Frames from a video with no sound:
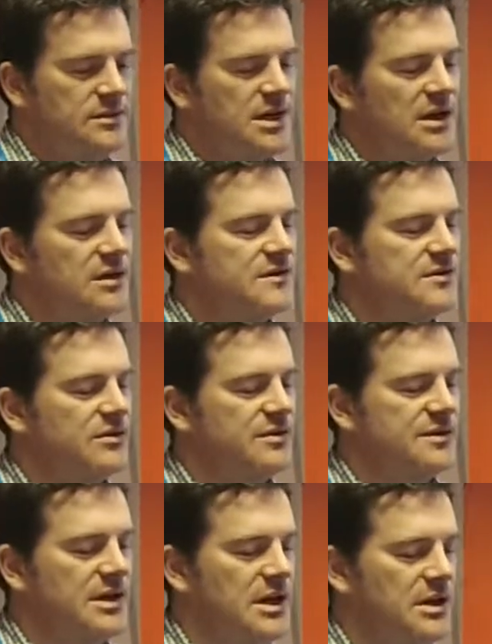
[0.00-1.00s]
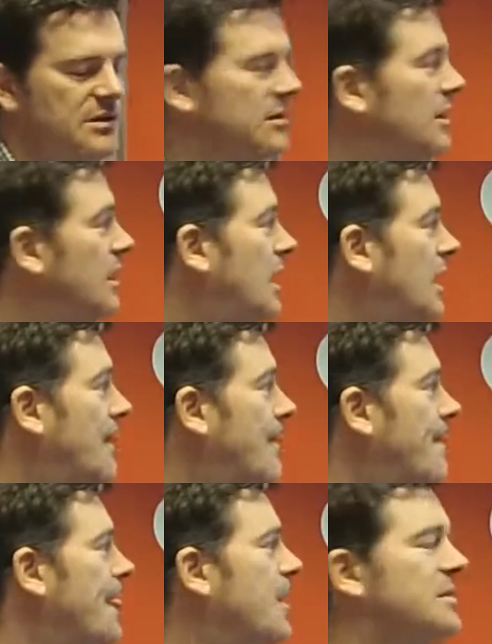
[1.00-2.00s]
Data store is a neat
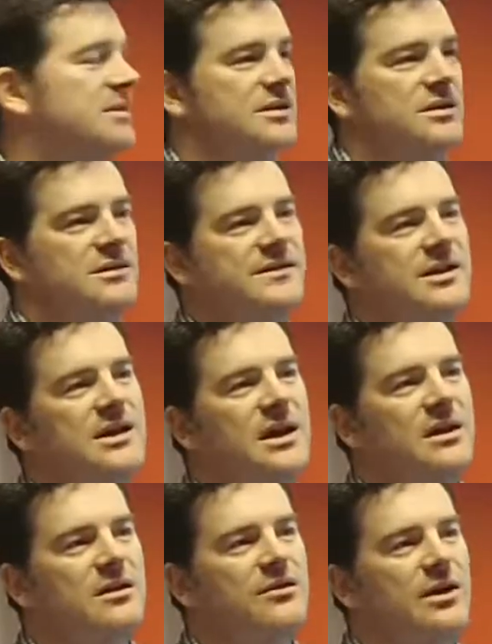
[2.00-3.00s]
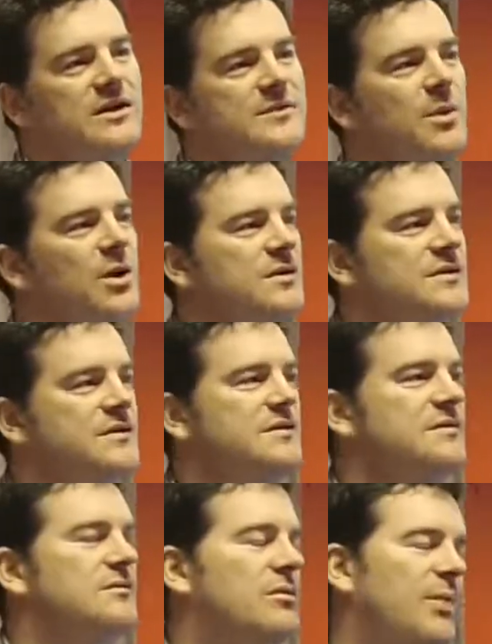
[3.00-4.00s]
addition to CKAN that
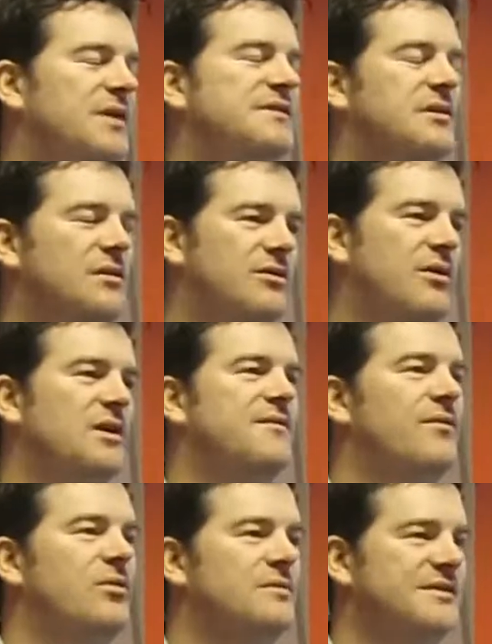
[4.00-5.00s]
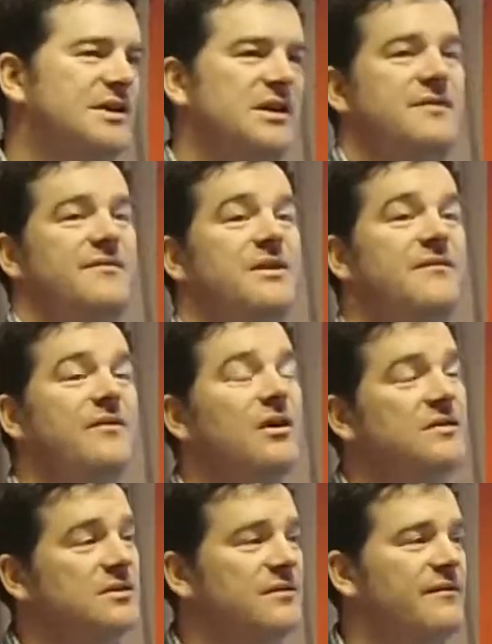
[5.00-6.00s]
transposes, or basically transforms CSV
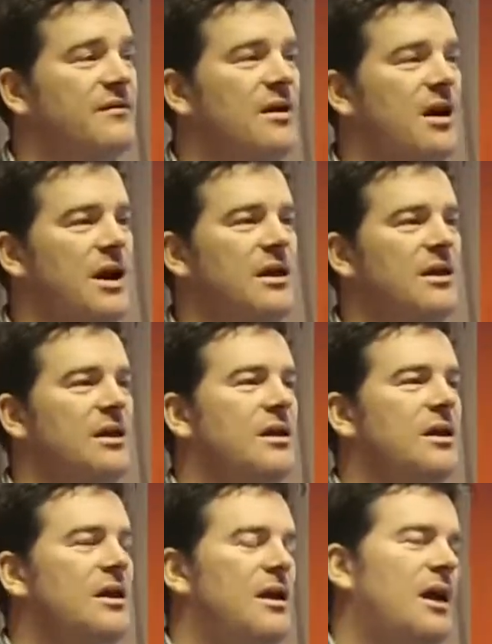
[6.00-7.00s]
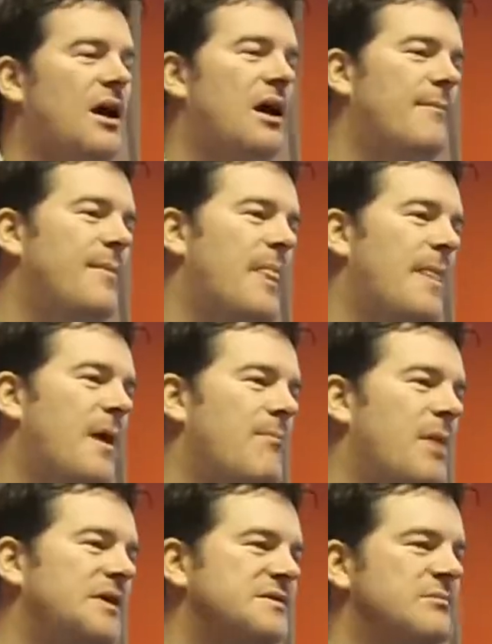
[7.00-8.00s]
files on the fly and
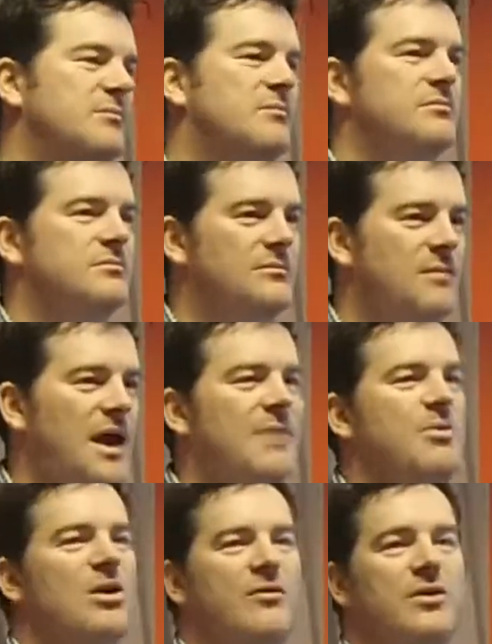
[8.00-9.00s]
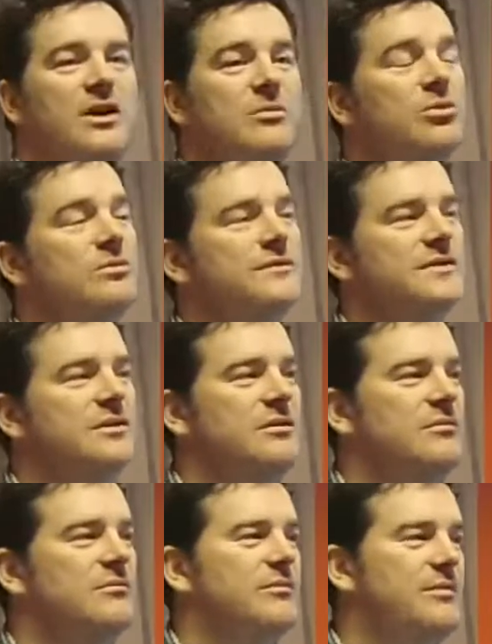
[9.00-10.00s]
makes them API readable. So
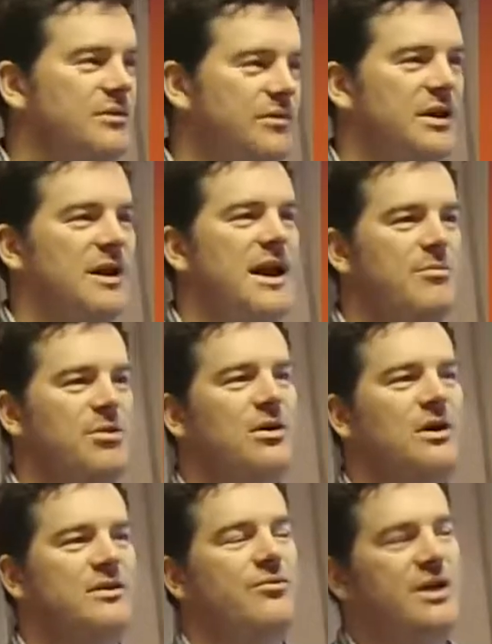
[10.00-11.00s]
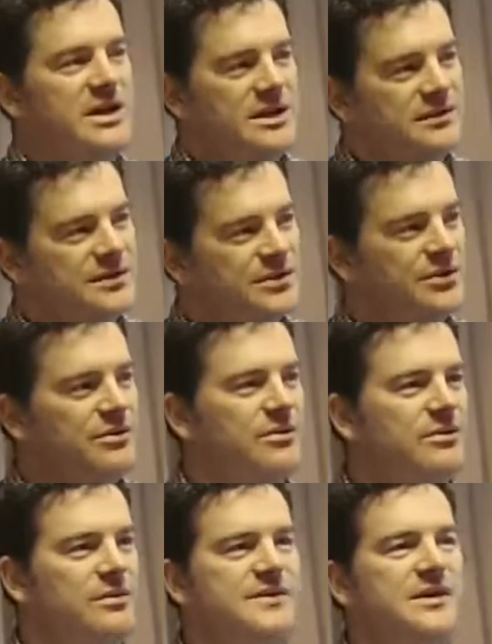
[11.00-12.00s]
you get an API to read
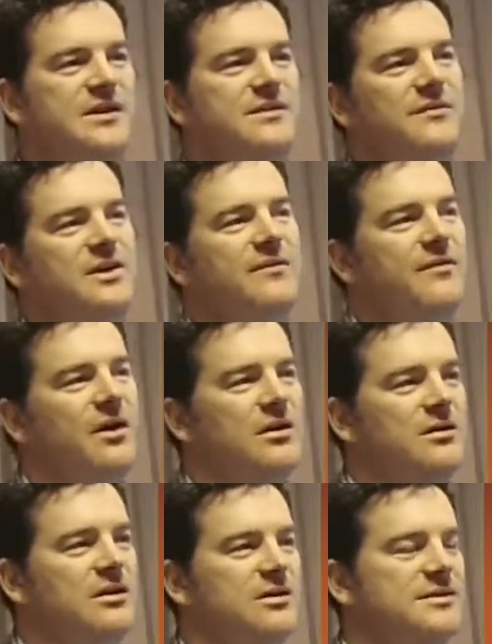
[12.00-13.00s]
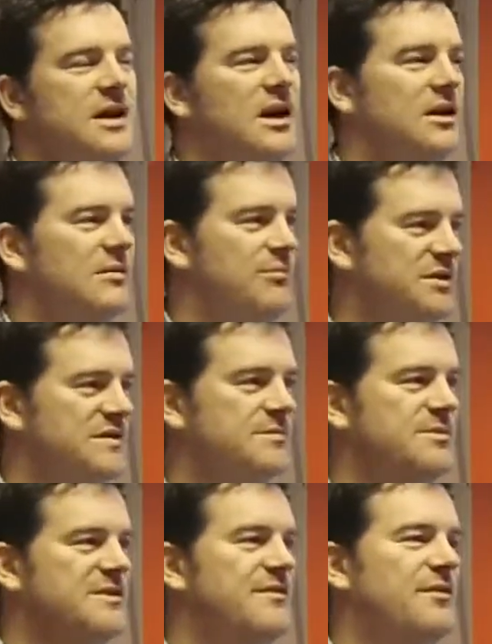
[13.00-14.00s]
into the CSV file, and you can target
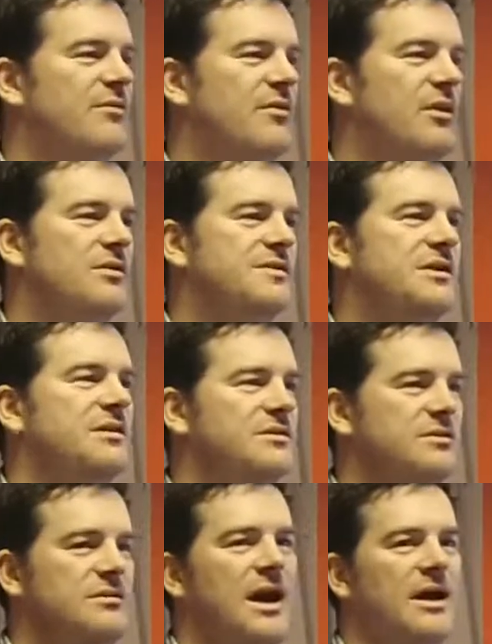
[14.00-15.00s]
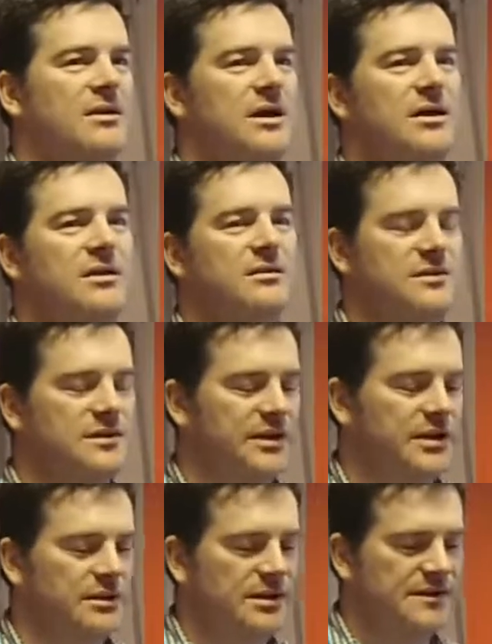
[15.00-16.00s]
specific rows. You can do add, edit,
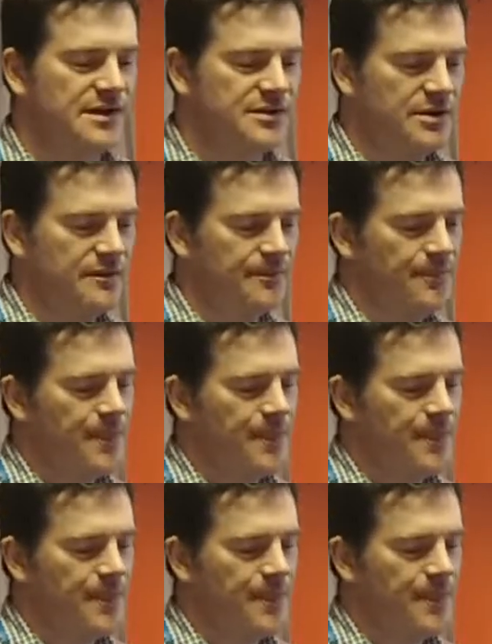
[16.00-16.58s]
delete, etc.